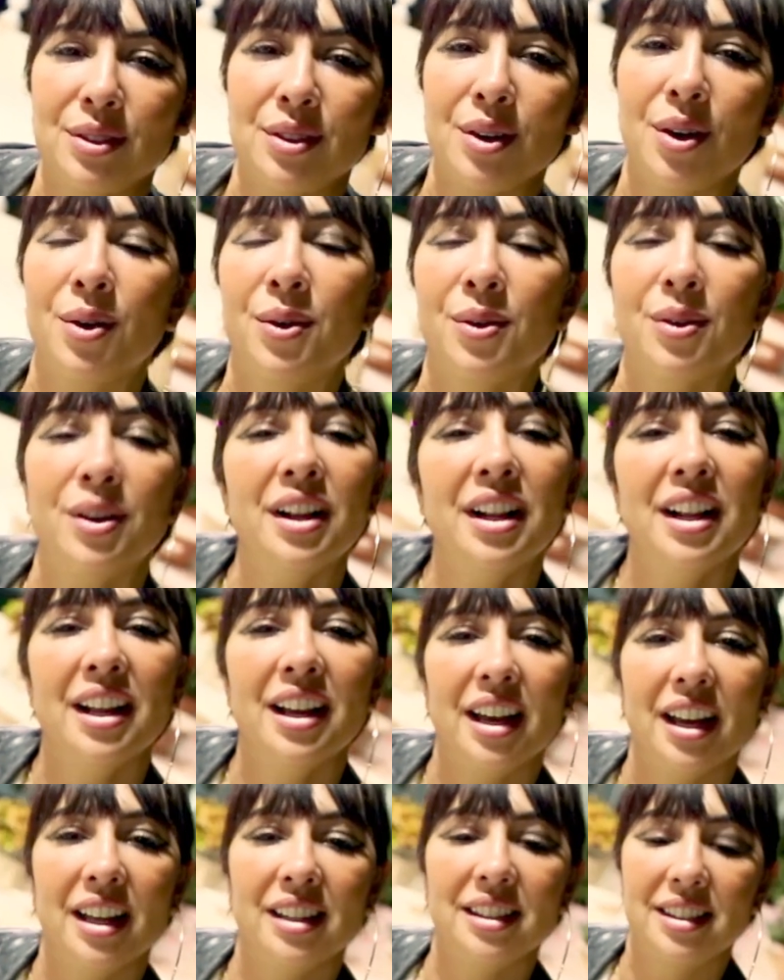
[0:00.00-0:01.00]
So
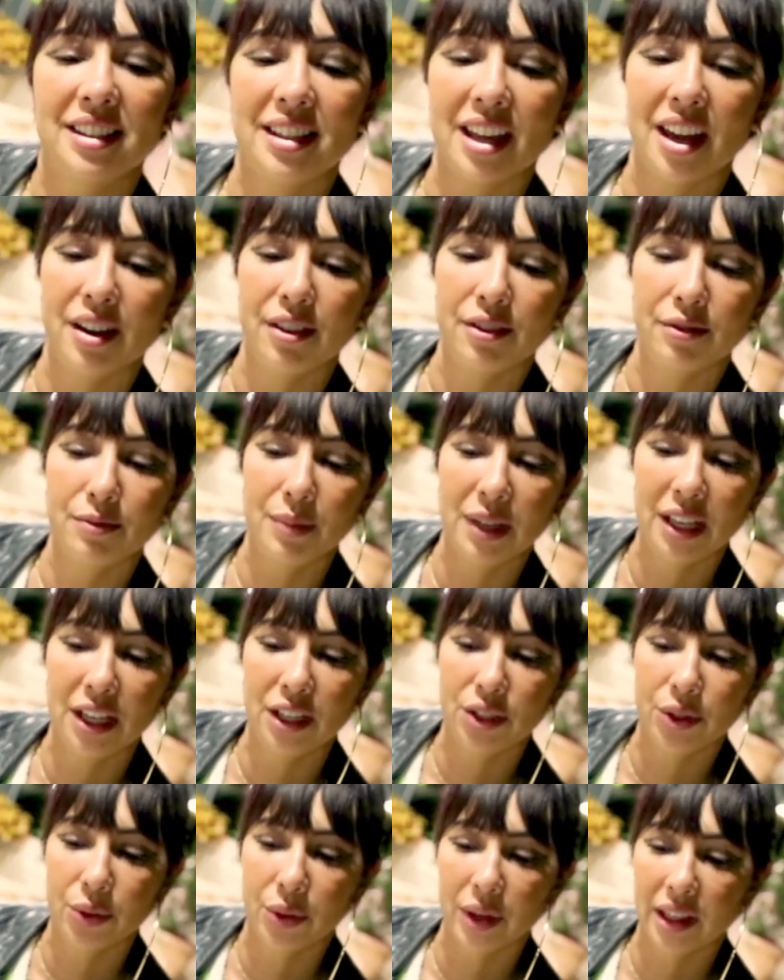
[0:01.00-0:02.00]
instead of
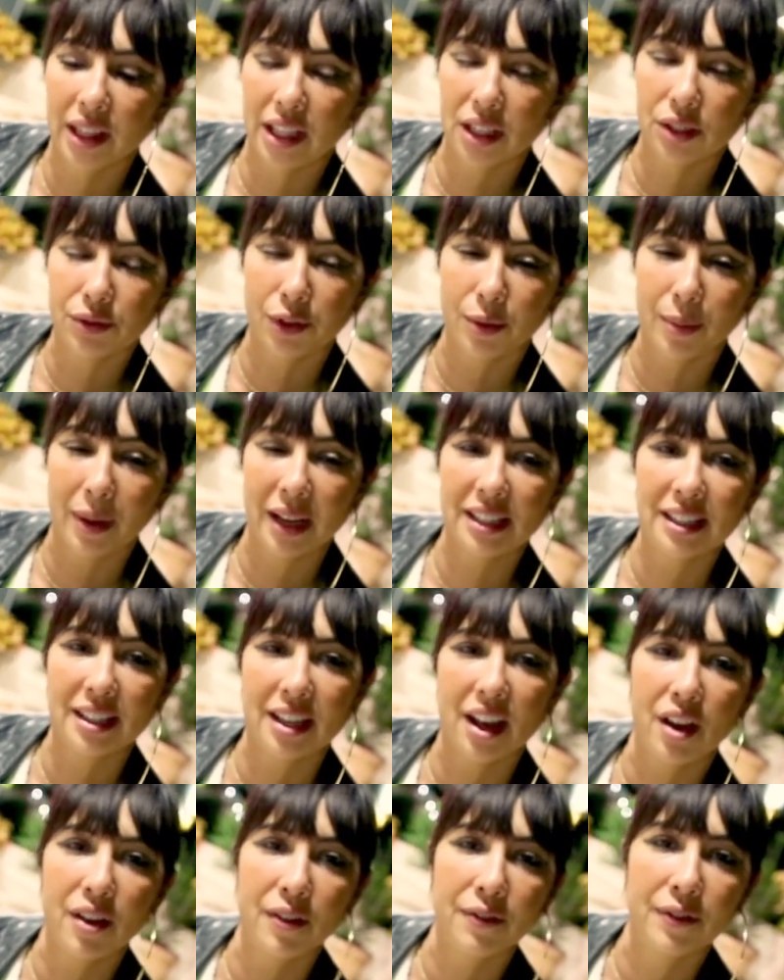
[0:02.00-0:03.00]
me doing this for
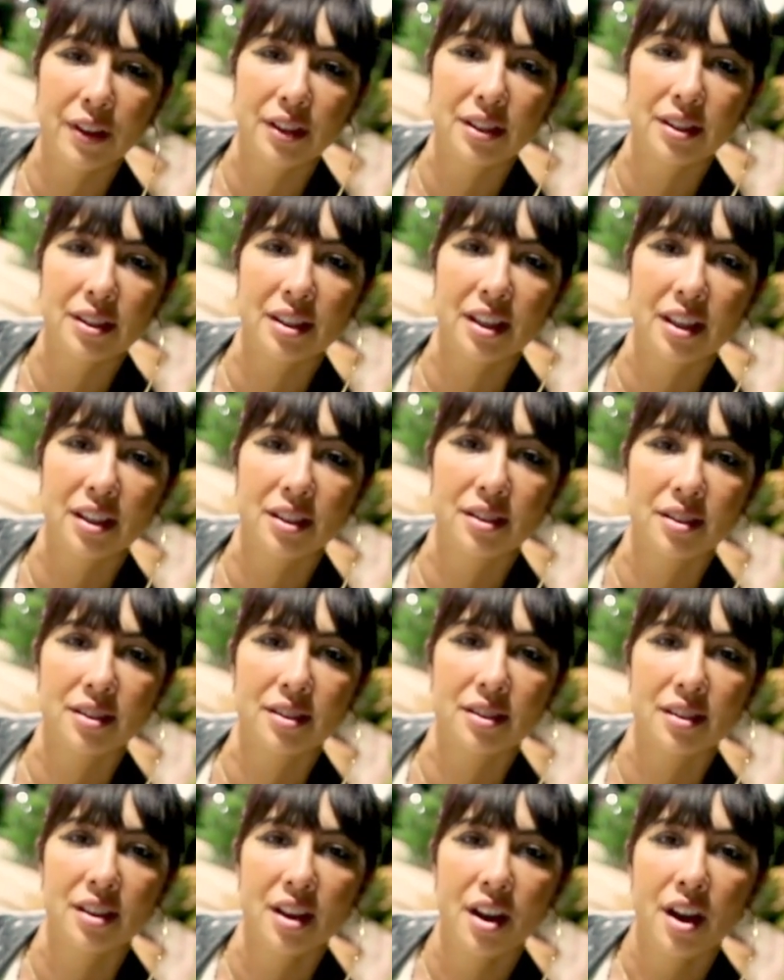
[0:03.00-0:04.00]
myself,
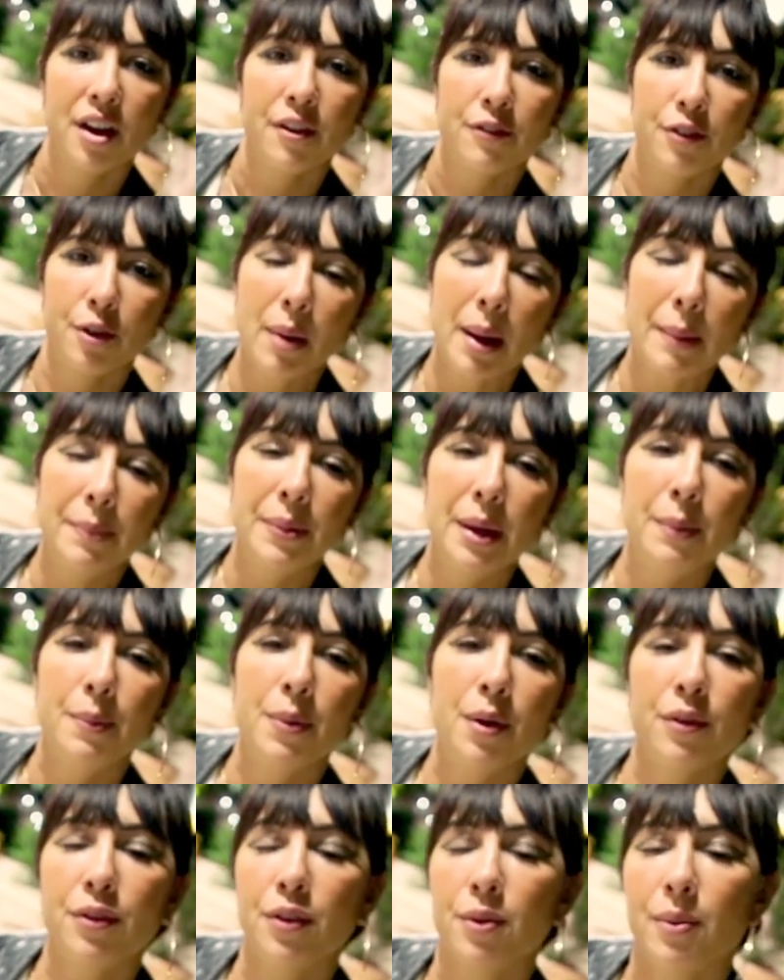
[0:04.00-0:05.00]
it's for my
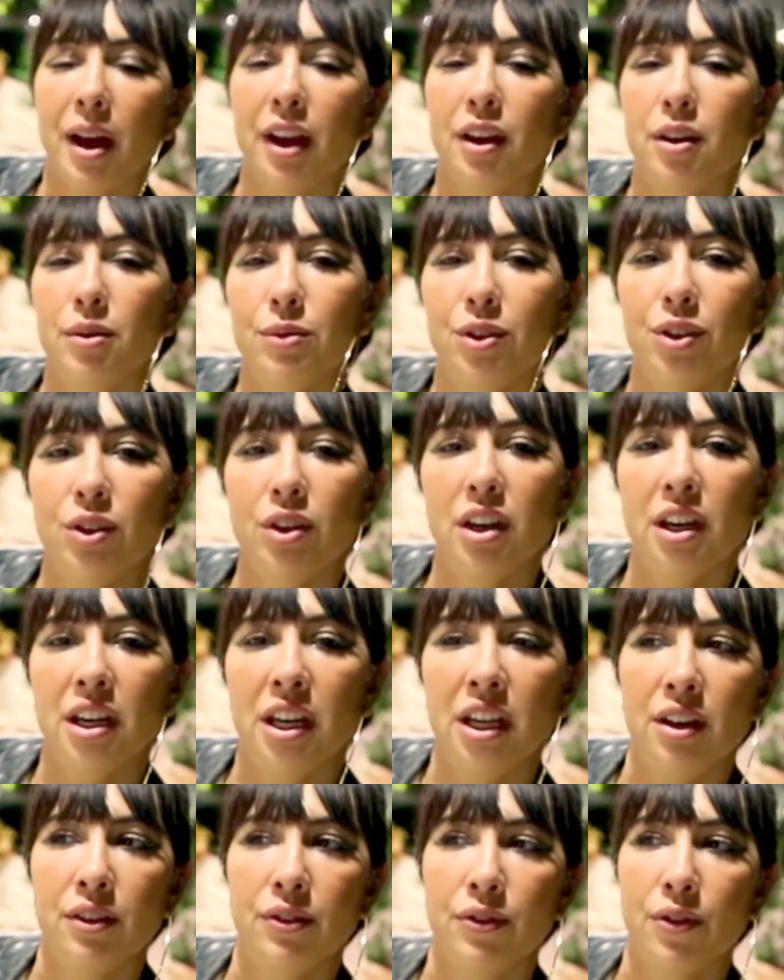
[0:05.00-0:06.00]
people, for my
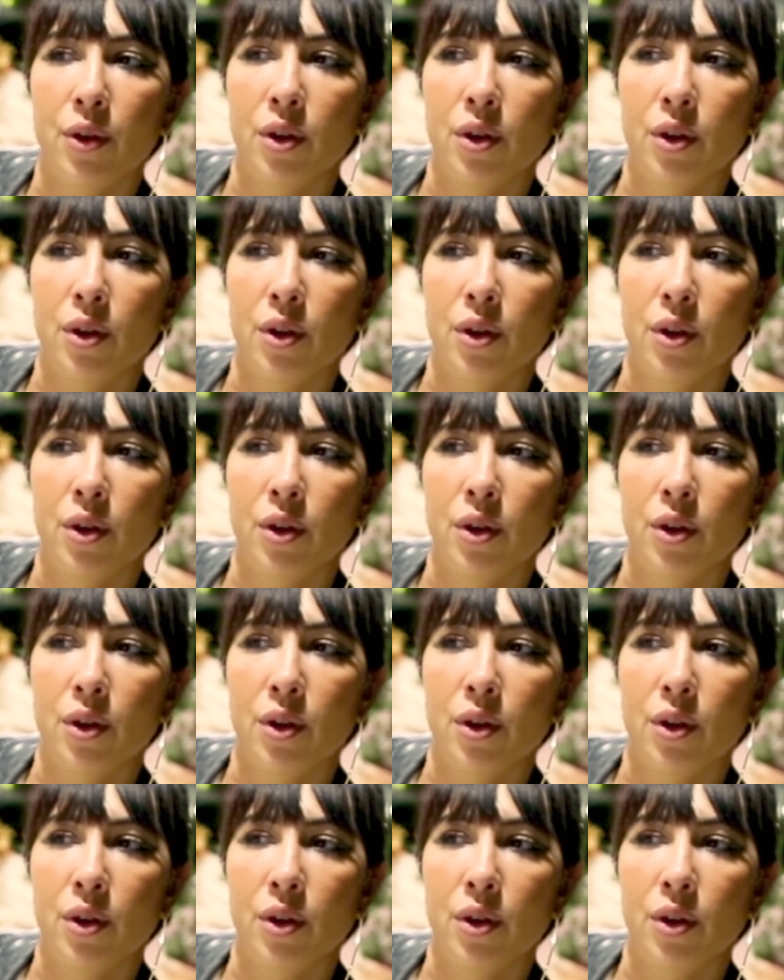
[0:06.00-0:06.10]
community,